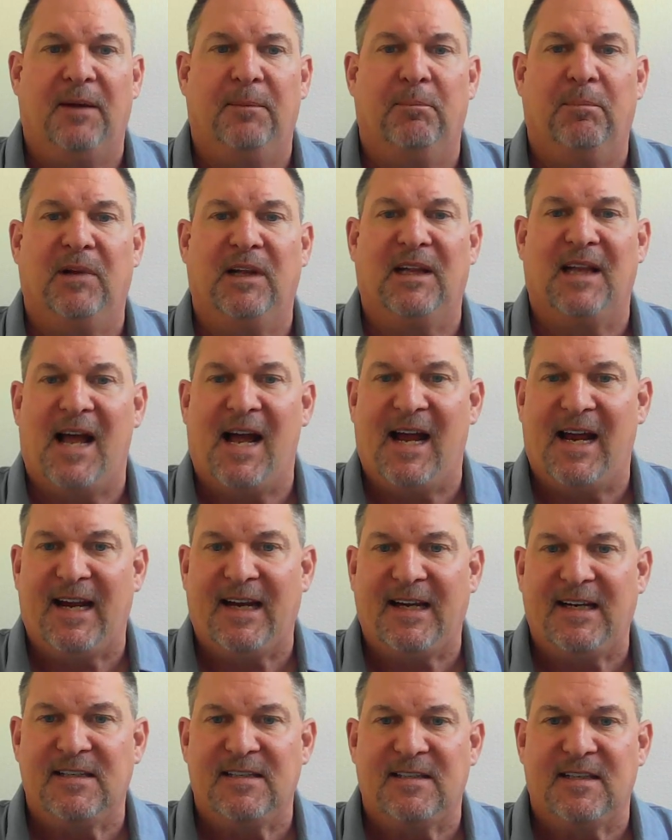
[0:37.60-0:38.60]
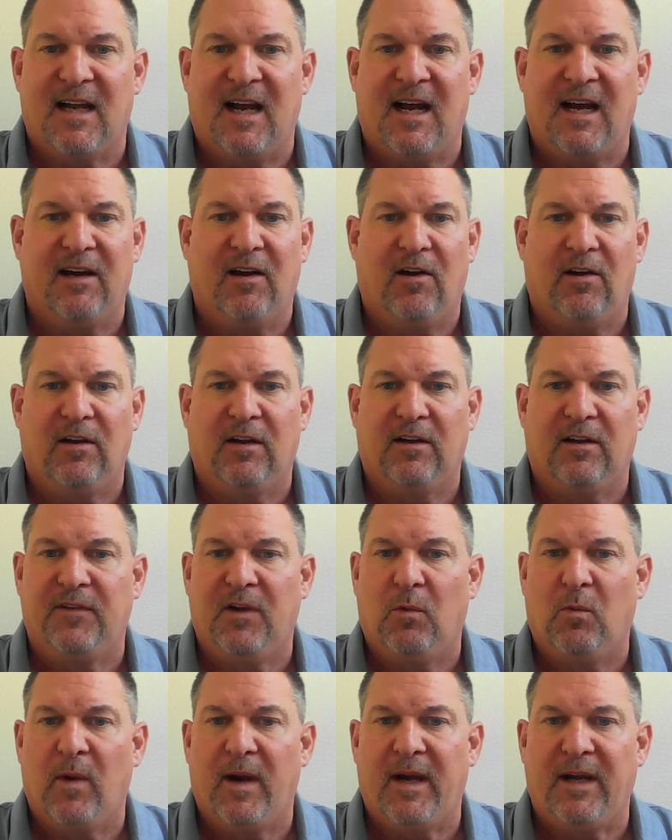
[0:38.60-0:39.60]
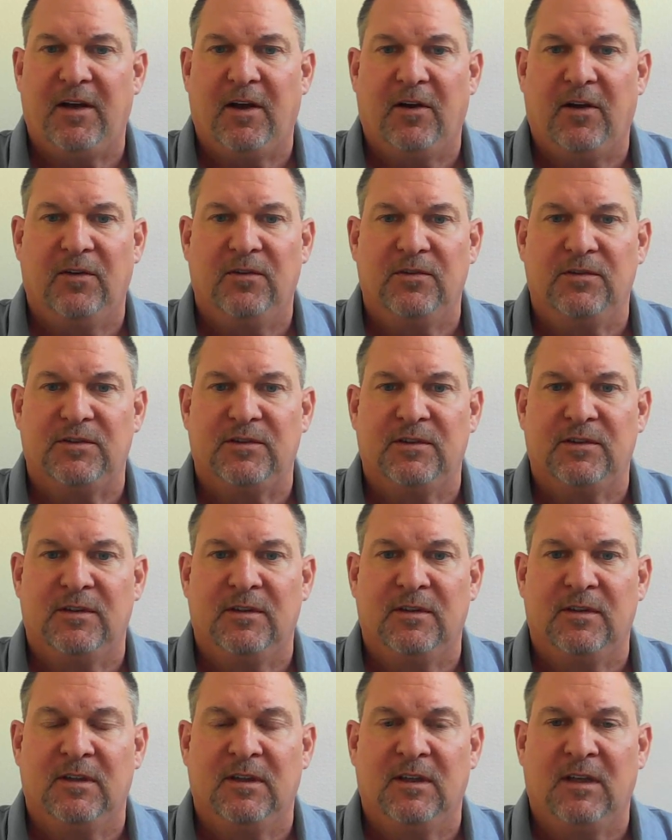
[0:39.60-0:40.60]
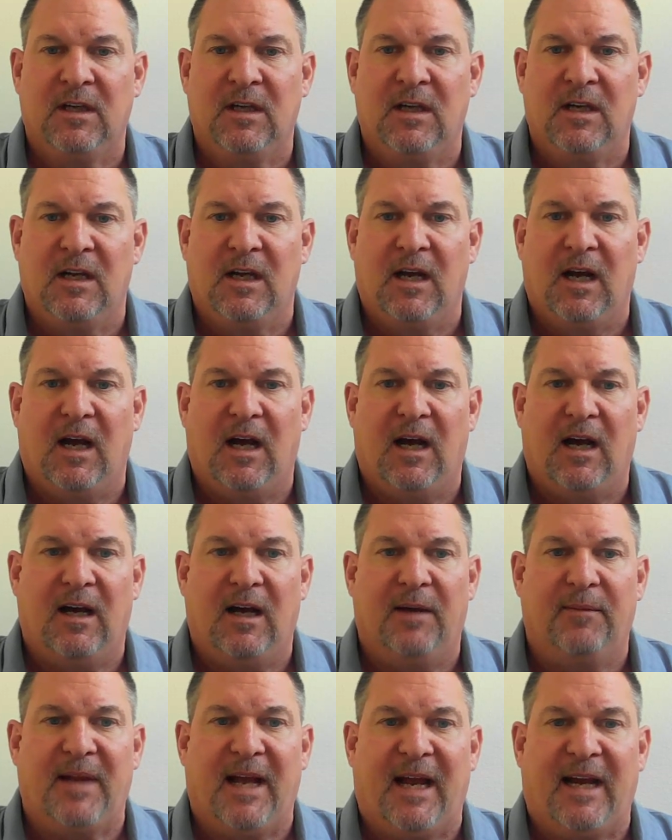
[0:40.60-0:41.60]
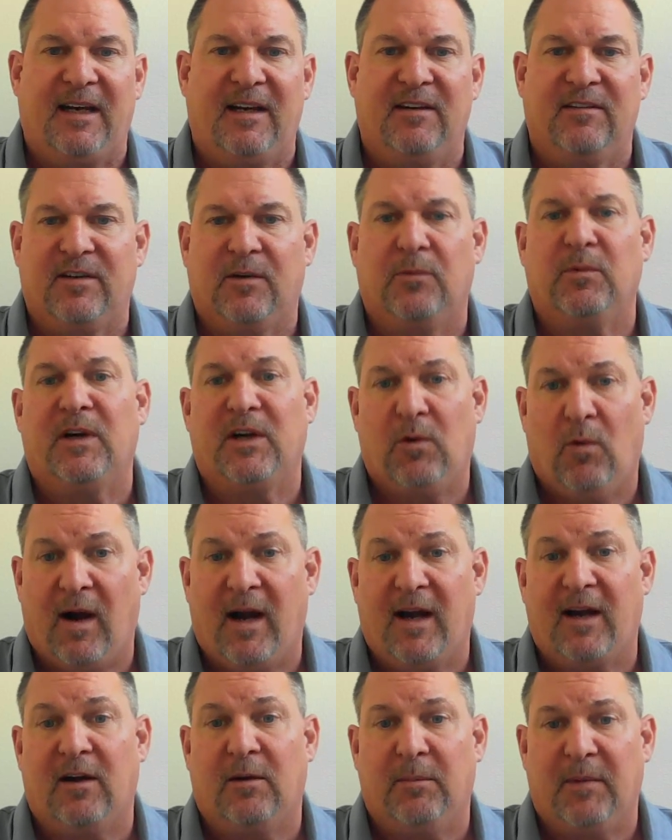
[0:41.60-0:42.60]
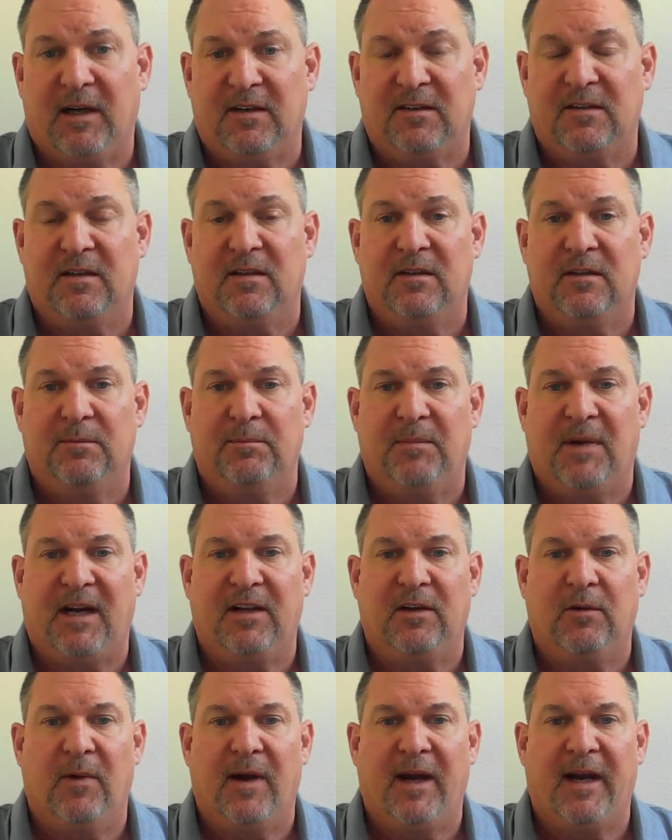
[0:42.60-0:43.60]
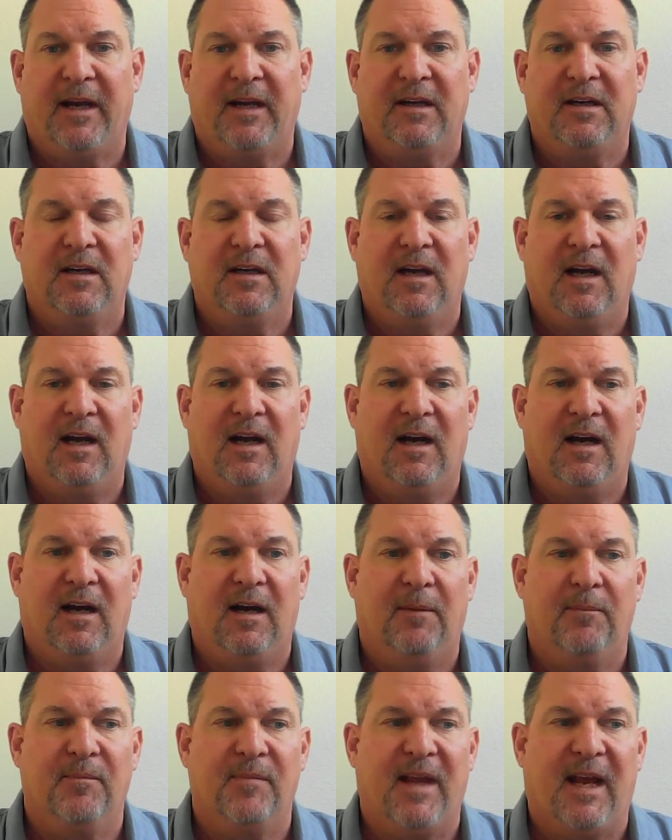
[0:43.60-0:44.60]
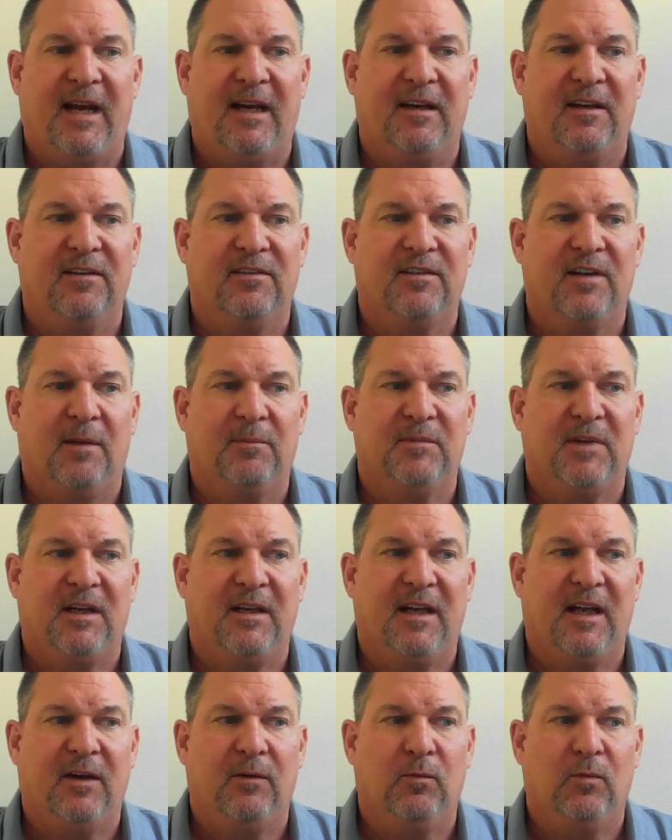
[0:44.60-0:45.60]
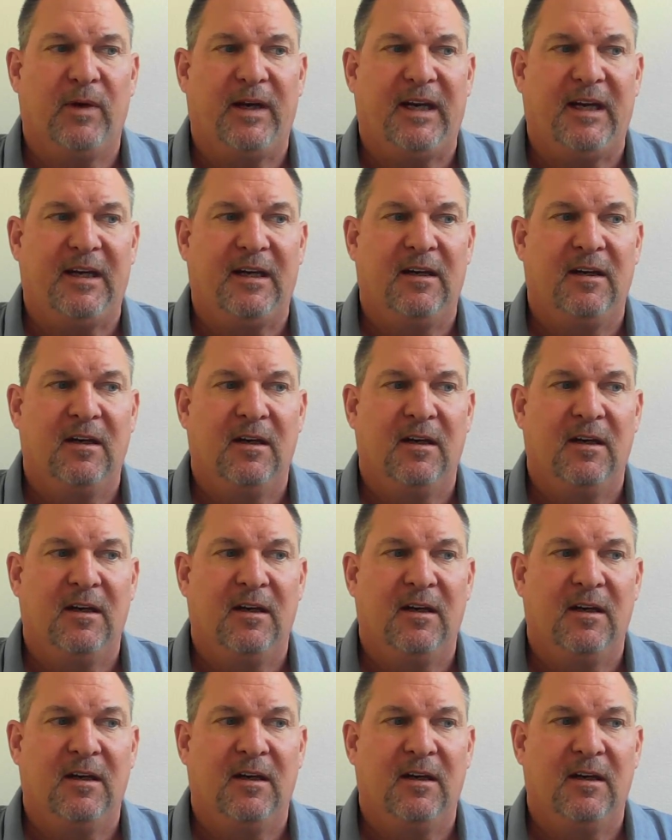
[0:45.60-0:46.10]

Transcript: blinds on all of the windows. That is a requirement, by the way. That is something that we